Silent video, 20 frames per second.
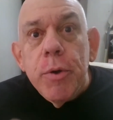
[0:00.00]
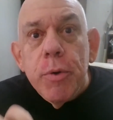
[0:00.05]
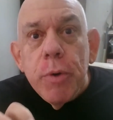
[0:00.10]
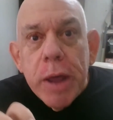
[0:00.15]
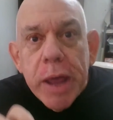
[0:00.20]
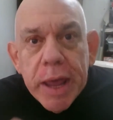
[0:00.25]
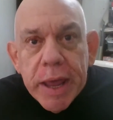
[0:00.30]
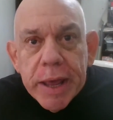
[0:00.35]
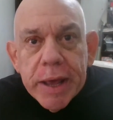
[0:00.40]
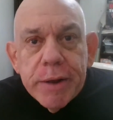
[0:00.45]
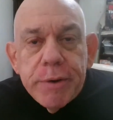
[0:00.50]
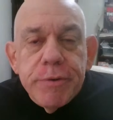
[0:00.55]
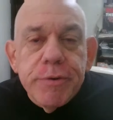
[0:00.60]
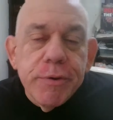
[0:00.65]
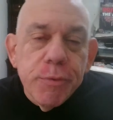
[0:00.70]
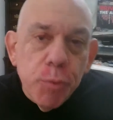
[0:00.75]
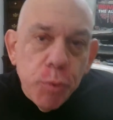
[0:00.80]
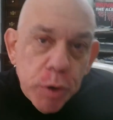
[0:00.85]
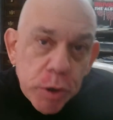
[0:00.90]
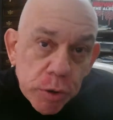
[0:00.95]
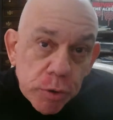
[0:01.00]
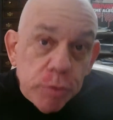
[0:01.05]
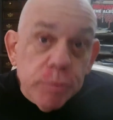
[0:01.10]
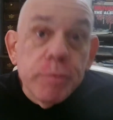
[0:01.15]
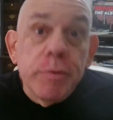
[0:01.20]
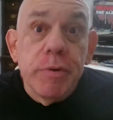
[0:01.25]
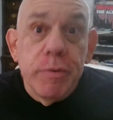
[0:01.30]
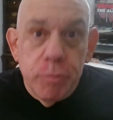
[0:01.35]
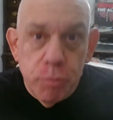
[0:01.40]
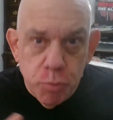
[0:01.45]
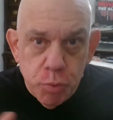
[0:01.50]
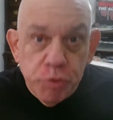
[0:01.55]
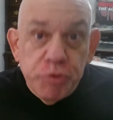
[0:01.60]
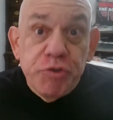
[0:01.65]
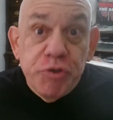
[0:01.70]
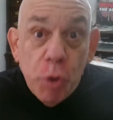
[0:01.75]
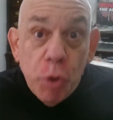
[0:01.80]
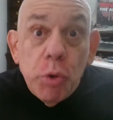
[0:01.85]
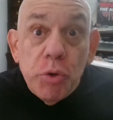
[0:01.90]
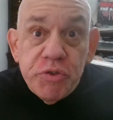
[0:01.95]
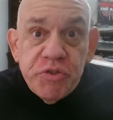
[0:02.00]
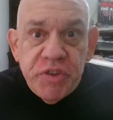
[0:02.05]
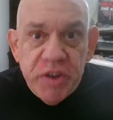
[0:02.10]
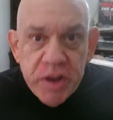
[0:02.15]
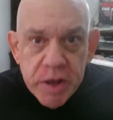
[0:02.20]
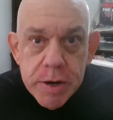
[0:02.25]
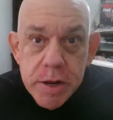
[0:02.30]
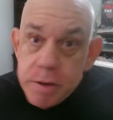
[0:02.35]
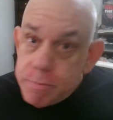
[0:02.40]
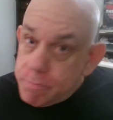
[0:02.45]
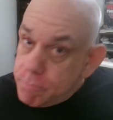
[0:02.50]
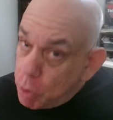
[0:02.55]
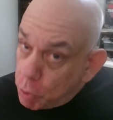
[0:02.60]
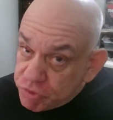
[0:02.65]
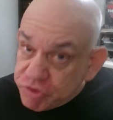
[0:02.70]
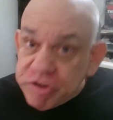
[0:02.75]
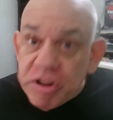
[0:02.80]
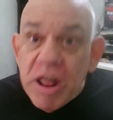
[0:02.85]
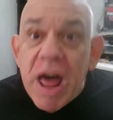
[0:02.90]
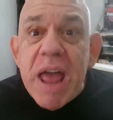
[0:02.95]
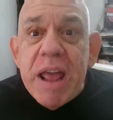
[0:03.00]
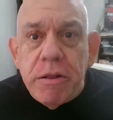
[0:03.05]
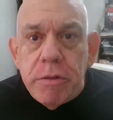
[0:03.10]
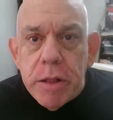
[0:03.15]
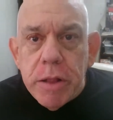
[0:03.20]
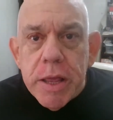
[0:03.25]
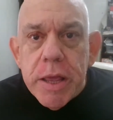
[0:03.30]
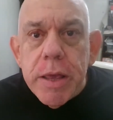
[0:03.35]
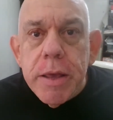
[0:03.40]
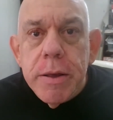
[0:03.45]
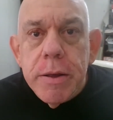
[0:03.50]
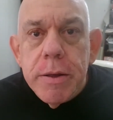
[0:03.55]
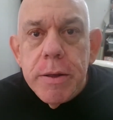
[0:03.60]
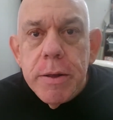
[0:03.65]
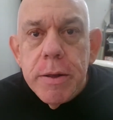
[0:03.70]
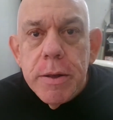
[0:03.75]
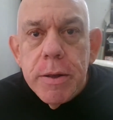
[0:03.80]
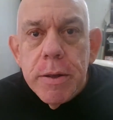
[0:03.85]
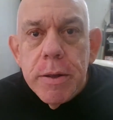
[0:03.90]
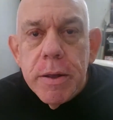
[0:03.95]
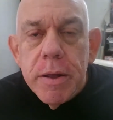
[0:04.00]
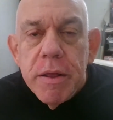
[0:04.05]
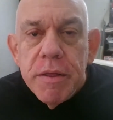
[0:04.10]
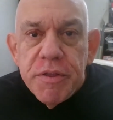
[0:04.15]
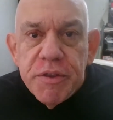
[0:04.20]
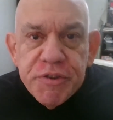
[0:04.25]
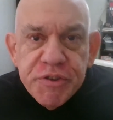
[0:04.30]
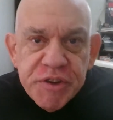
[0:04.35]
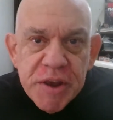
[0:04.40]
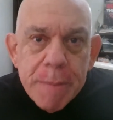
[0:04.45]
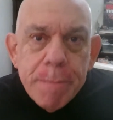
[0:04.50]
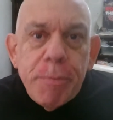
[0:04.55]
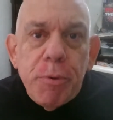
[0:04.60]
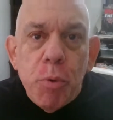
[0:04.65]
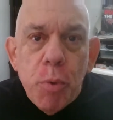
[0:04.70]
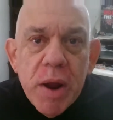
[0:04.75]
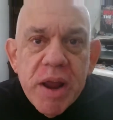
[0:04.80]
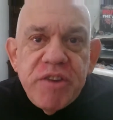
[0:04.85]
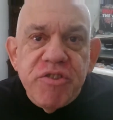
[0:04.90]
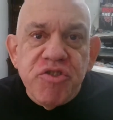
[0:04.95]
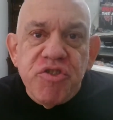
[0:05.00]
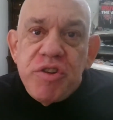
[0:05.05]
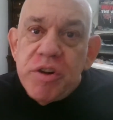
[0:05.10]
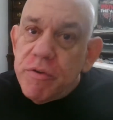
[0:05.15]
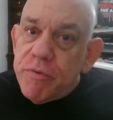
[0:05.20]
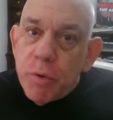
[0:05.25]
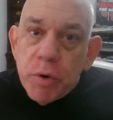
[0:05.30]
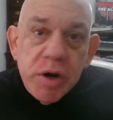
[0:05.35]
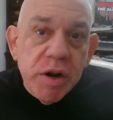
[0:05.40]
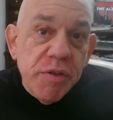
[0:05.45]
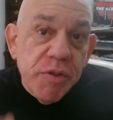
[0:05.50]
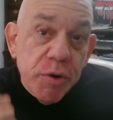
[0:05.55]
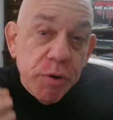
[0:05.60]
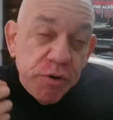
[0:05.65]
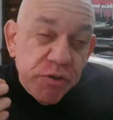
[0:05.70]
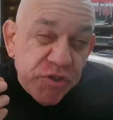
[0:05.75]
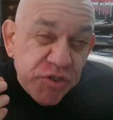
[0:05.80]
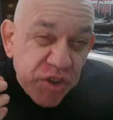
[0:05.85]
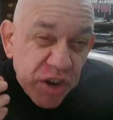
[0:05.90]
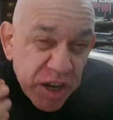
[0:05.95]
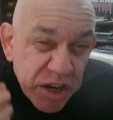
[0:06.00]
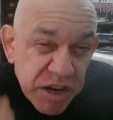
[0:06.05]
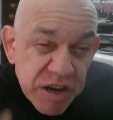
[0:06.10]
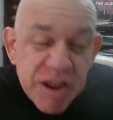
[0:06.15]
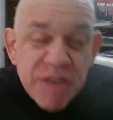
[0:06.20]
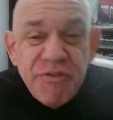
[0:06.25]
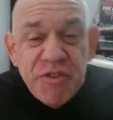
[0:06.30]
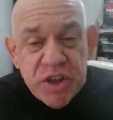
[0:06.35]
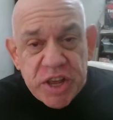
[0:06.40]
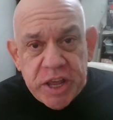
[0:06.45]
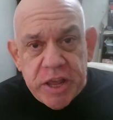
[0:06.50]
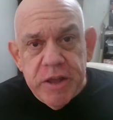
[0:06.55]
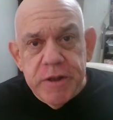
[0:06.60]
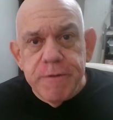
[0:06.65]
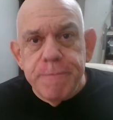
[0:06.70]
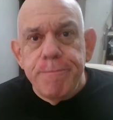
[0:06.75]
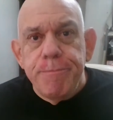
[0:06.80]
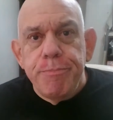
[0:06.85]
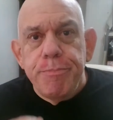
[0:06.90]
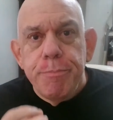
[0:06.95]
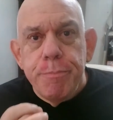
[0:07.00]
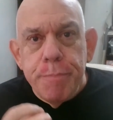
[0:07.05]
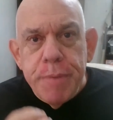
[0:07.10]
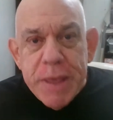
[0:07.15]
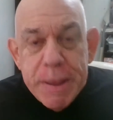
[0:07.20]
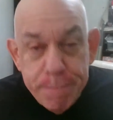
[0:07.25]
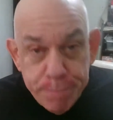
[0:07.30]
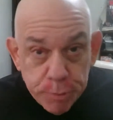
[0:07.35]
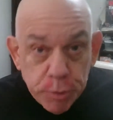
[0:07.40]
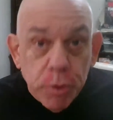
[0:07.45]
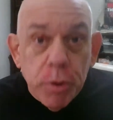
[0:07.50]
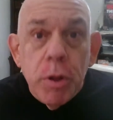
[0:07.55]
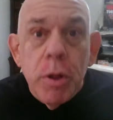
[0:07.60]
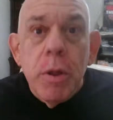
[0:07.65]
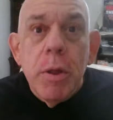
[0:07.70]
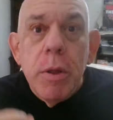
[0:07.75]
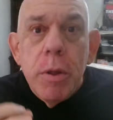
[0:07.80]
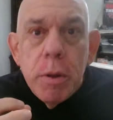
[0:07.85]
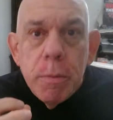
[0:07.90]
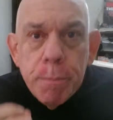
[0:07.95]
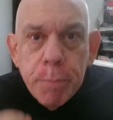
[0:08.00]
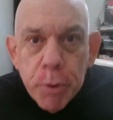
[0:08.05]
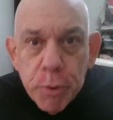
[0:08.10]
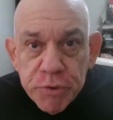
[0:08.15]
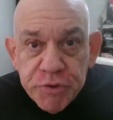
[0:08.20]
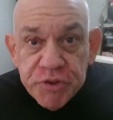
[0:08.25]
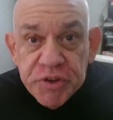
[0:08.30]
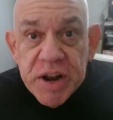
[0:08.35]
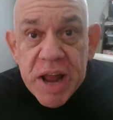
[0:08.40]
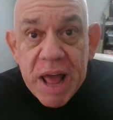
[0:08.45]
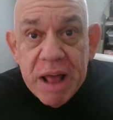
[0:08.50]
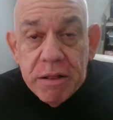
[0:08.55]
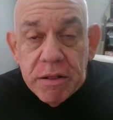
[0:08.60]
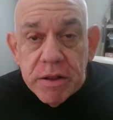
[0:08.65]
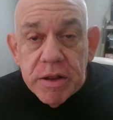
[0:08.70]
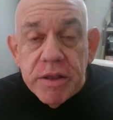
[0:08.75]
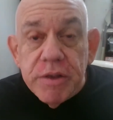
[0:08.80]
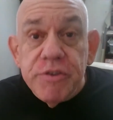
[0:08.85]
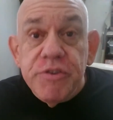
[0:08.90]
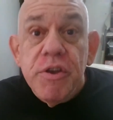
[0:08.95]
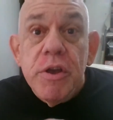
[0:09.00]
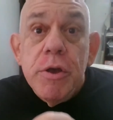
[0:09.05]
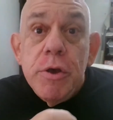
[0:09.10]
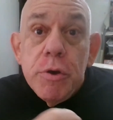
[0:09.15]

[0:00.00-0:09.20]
and will result in, most likely, the separation of one of their significant people, personalities